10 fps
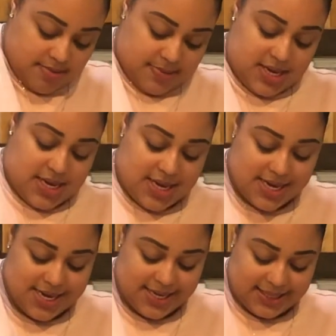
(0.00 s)

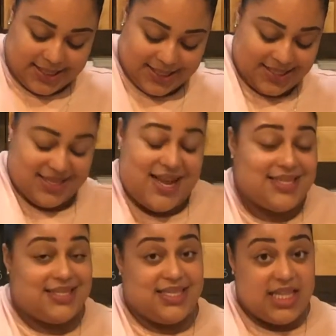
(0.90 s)
because this is not
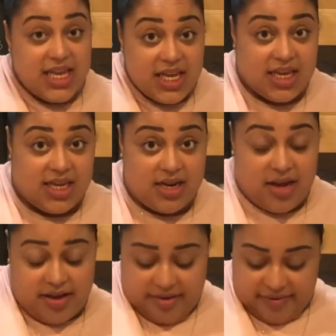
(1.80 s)
sticky
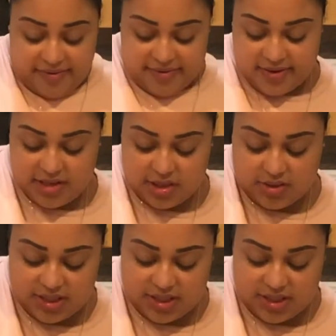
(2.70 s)
enough. So it's